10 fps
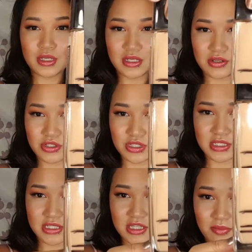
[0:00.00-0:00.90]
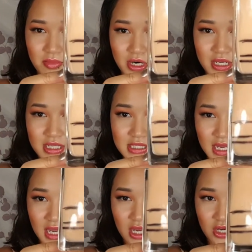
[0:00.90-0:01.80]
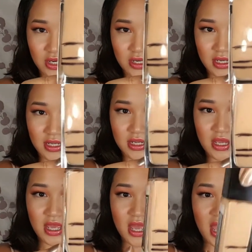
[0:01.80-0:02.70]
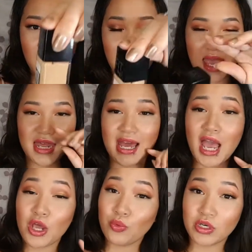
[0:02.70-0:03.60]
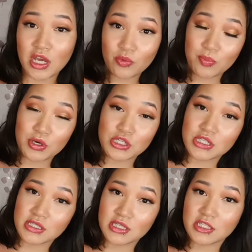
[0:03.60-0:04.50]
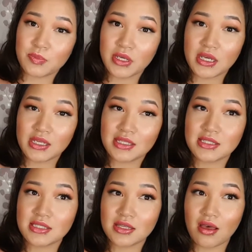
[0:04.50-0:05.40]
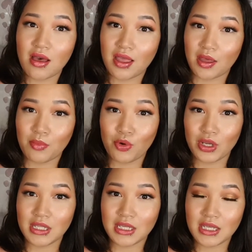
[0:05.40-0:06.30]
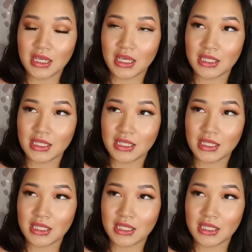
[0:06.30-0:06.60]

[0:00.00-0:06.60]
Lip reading: And as you can see, the markings I had on it. And I would not repurchase this because I am oily,